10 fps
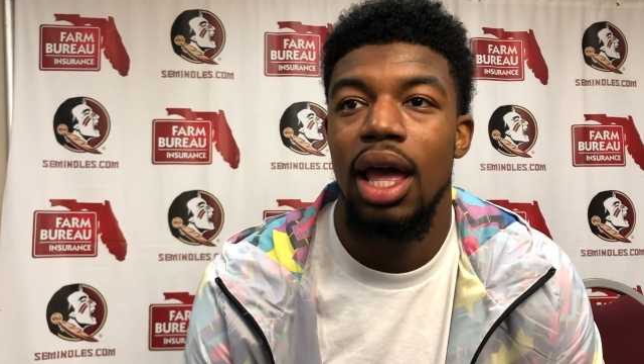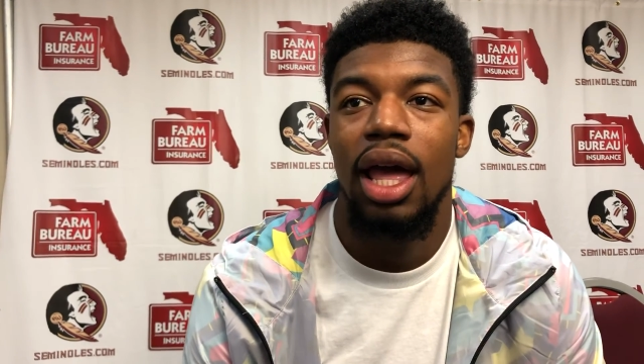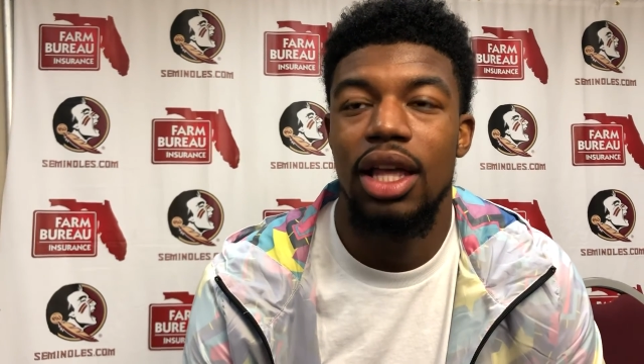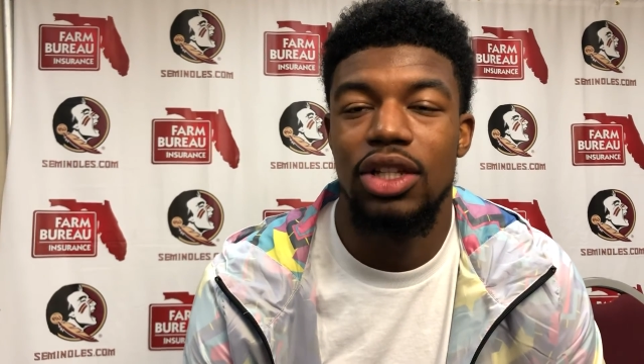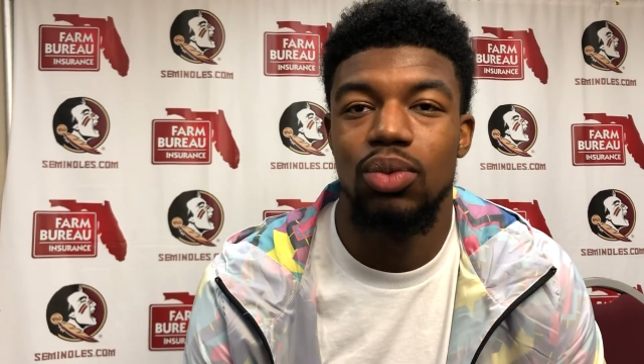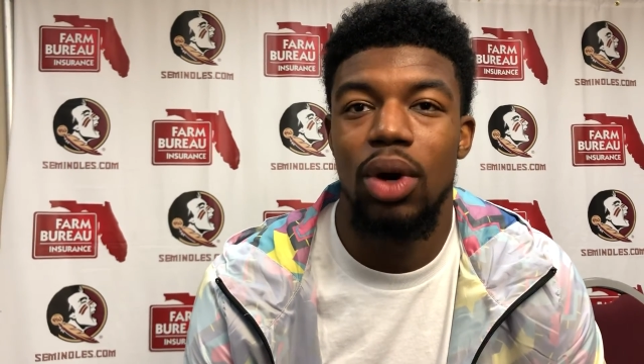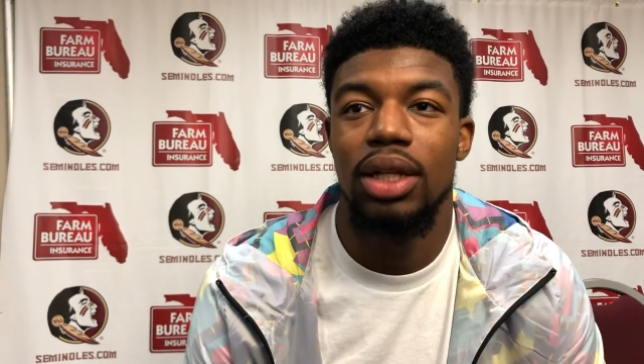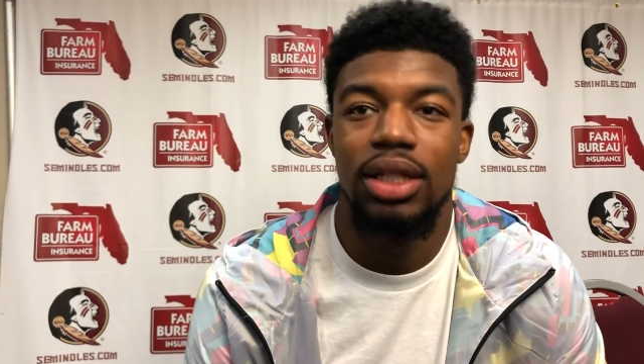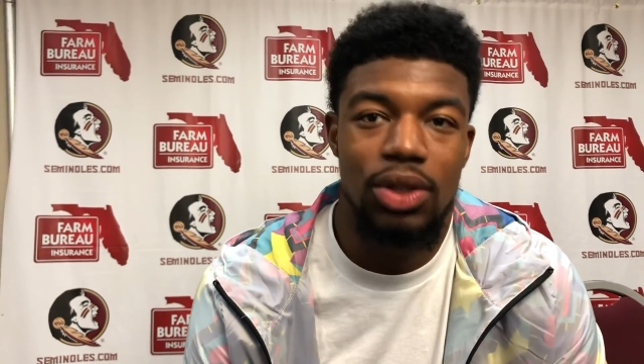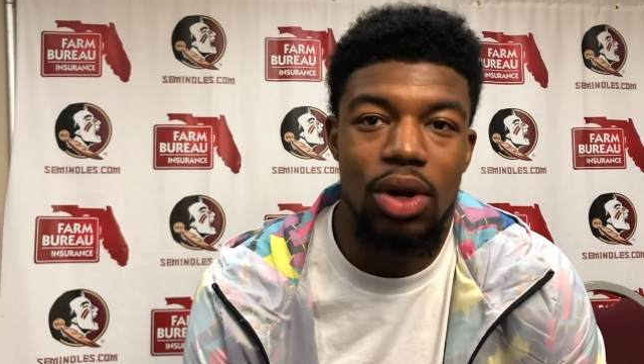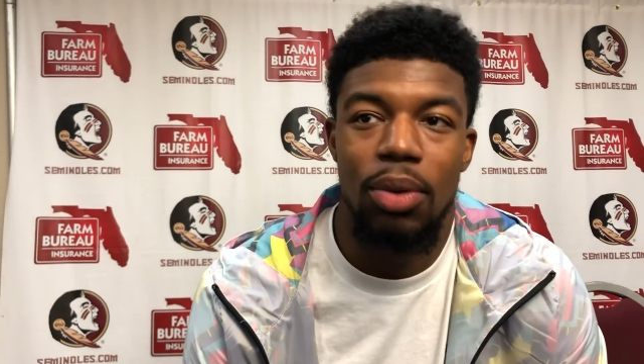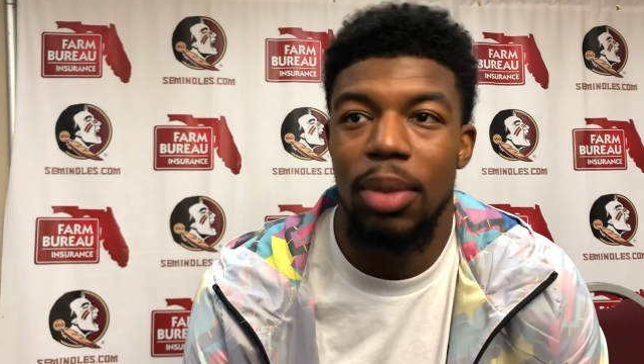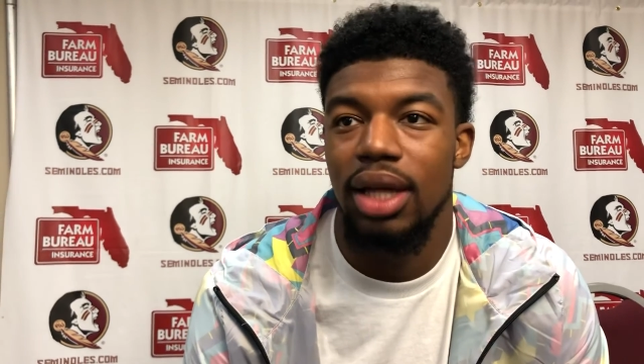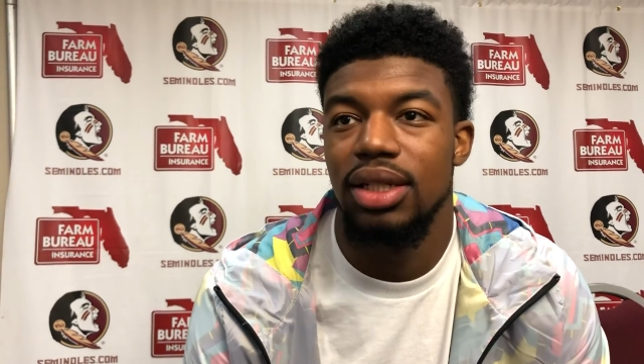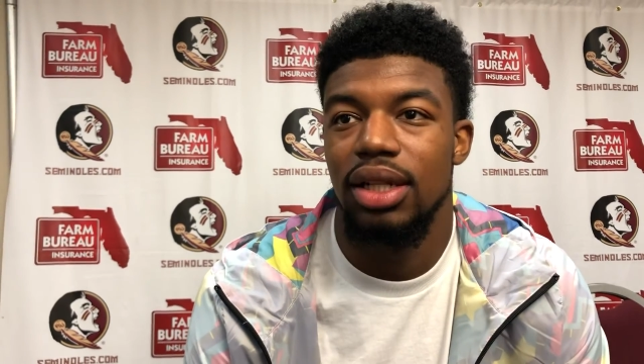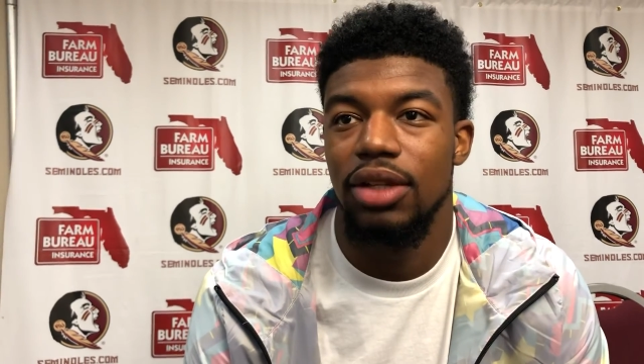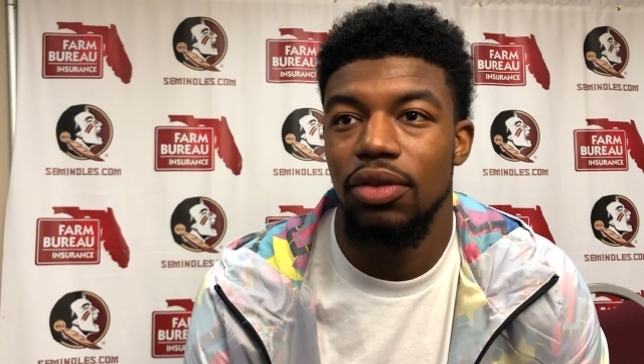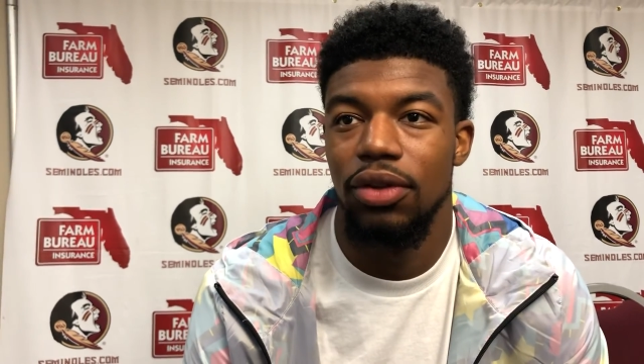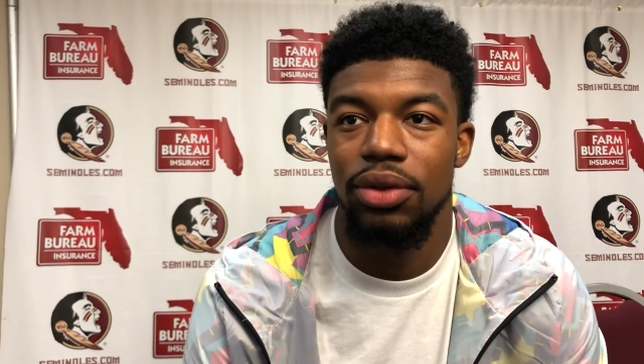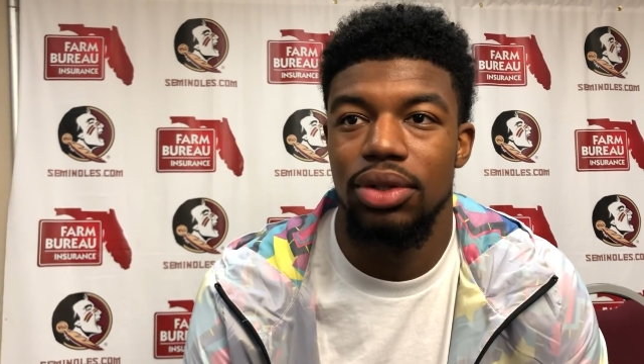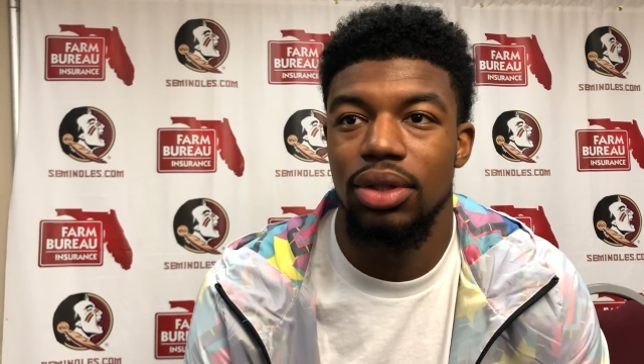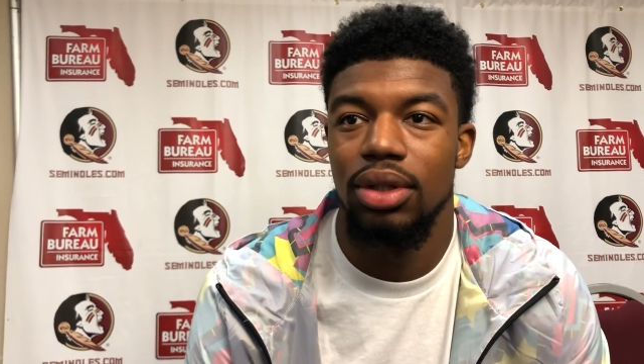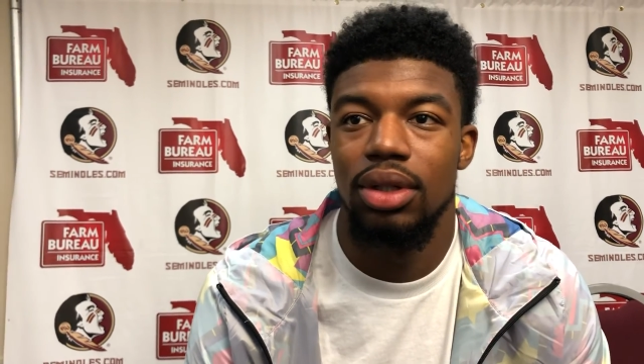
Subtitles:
is what is going to make us successful in the future.